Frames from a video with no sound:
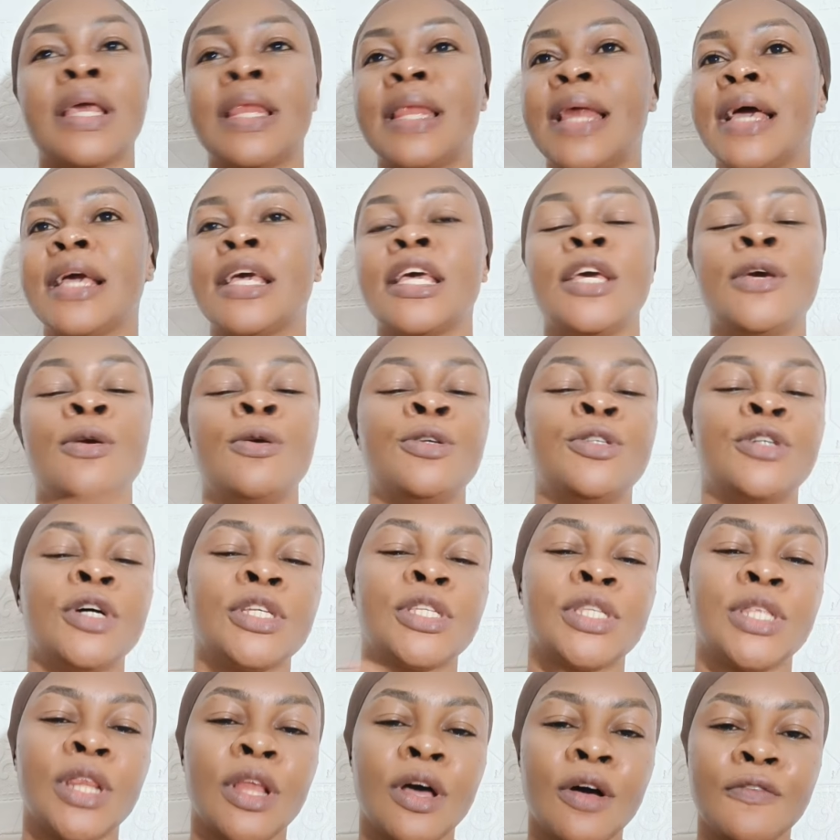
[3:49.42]
Like you
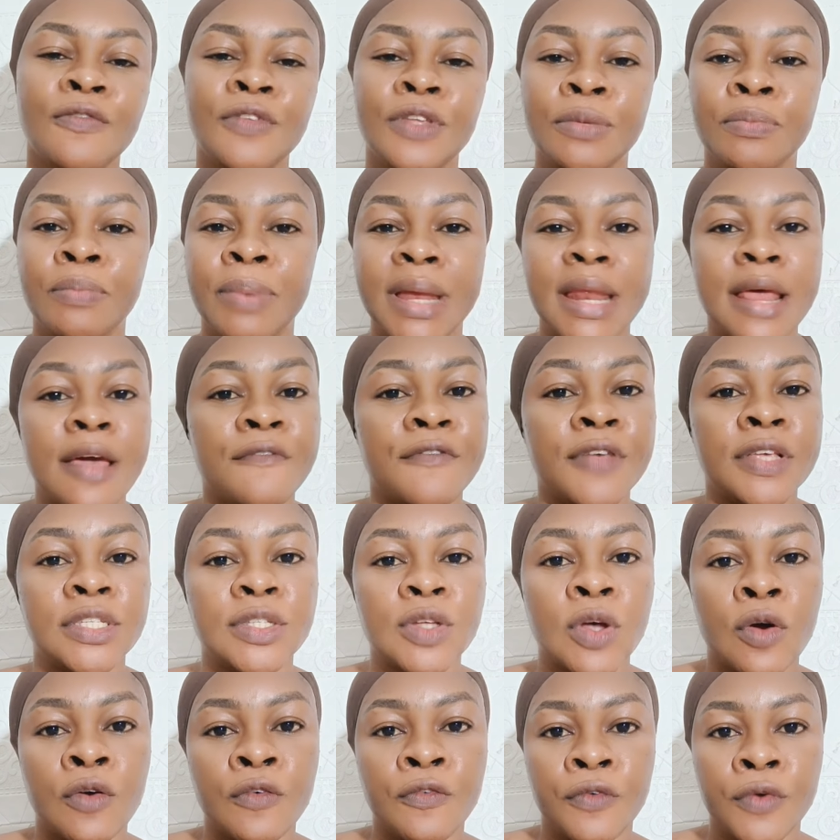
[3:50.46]
just love the
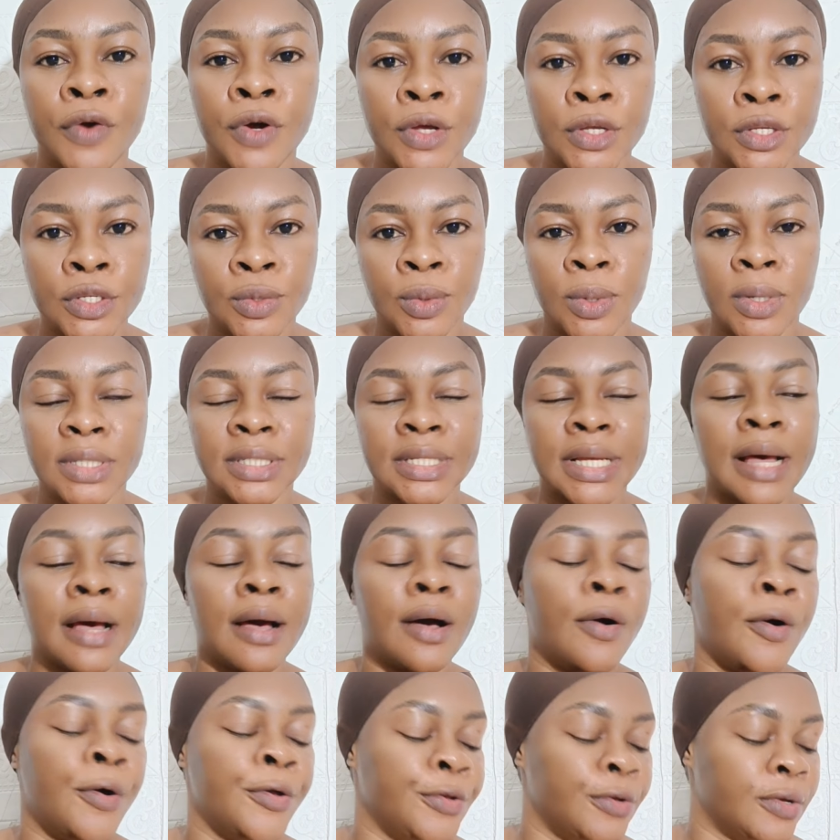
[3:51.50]
benefits of rose
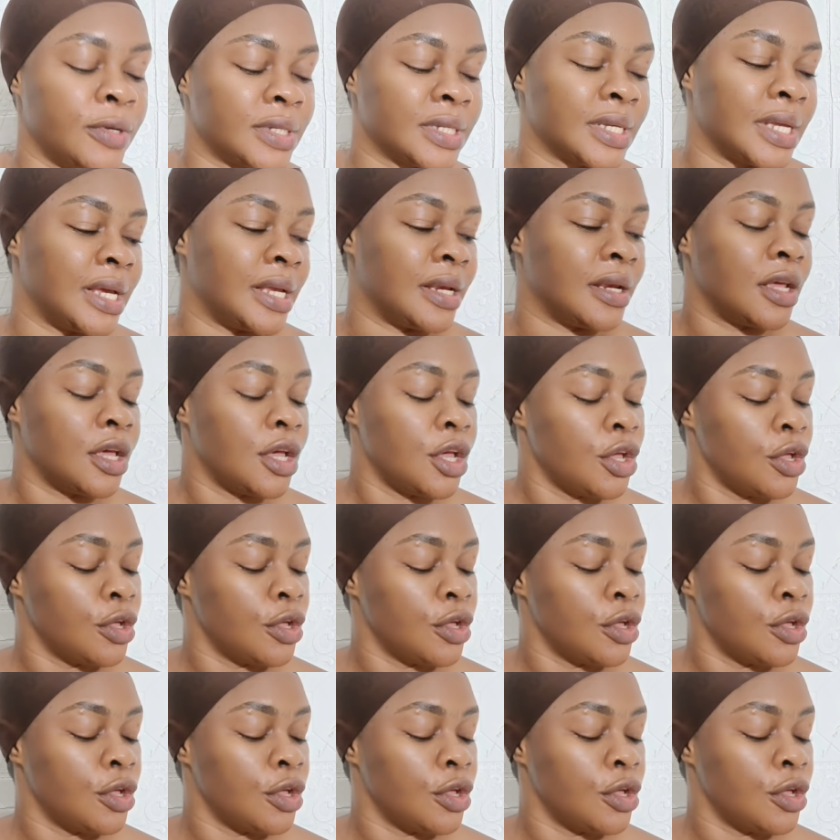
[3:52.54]
water on your skin.